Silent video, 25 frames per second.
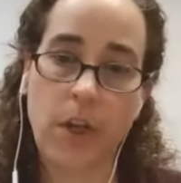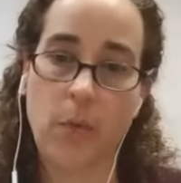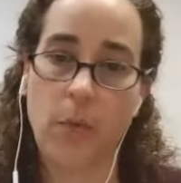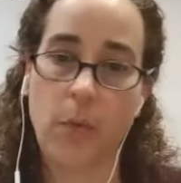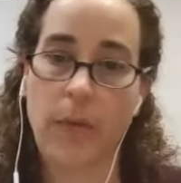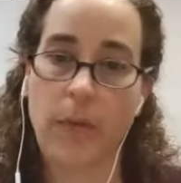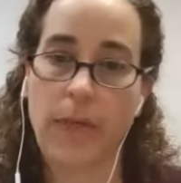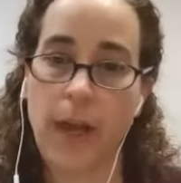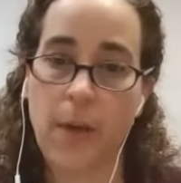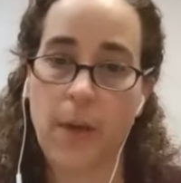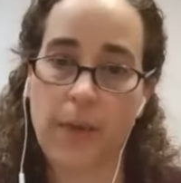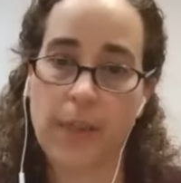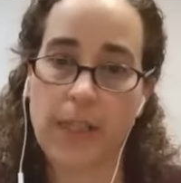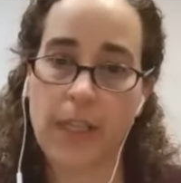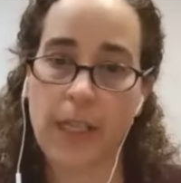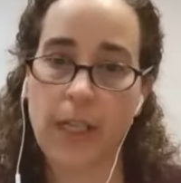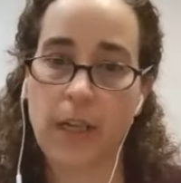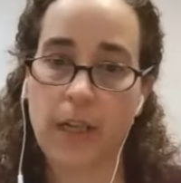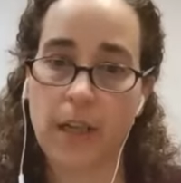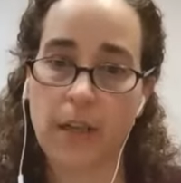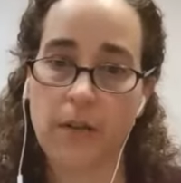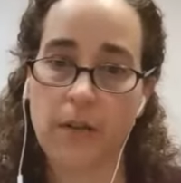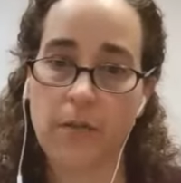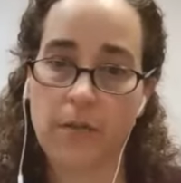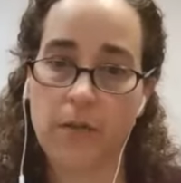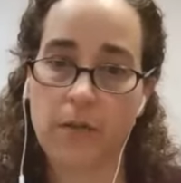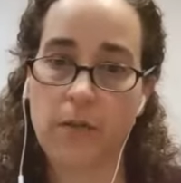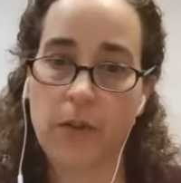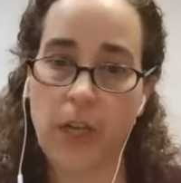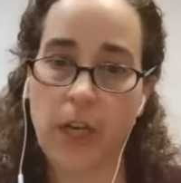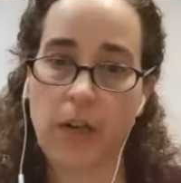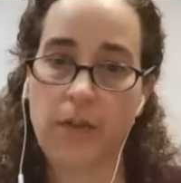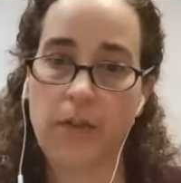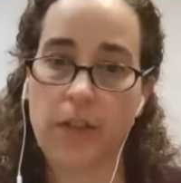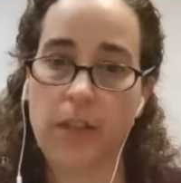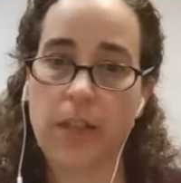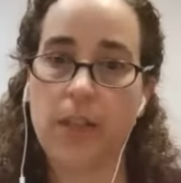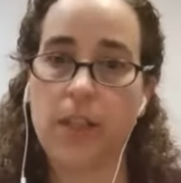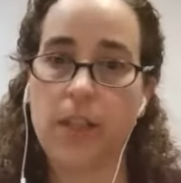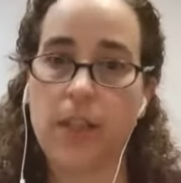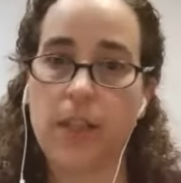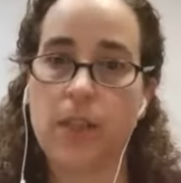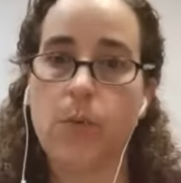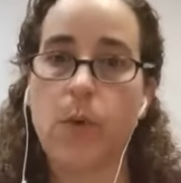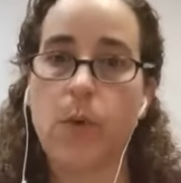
with that particular charity as